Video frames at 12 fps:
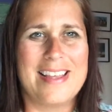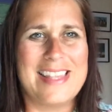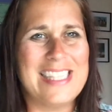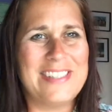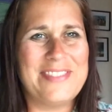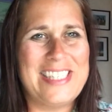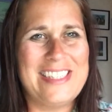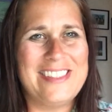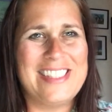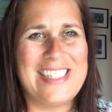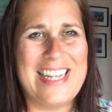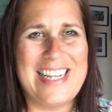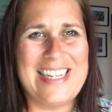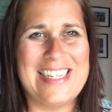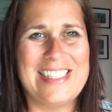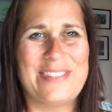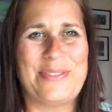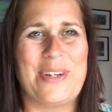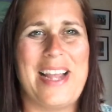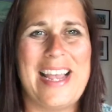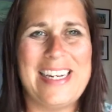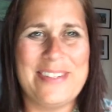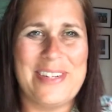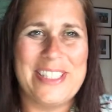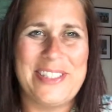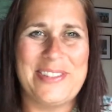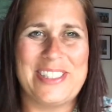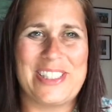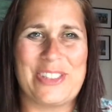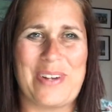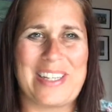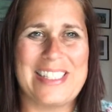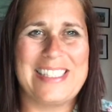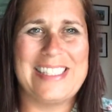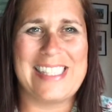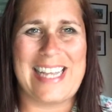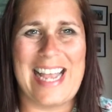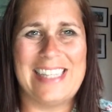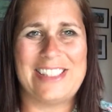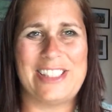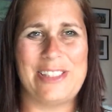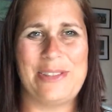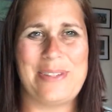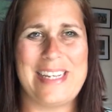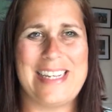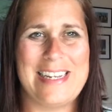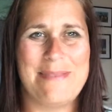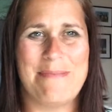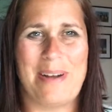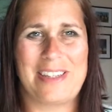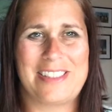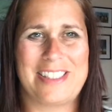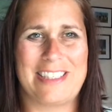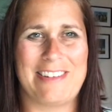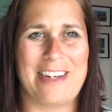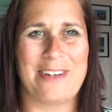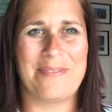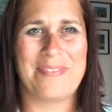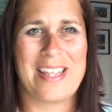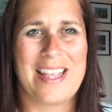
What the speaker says: This video today is for anyone who is struggling to get to inbox zero.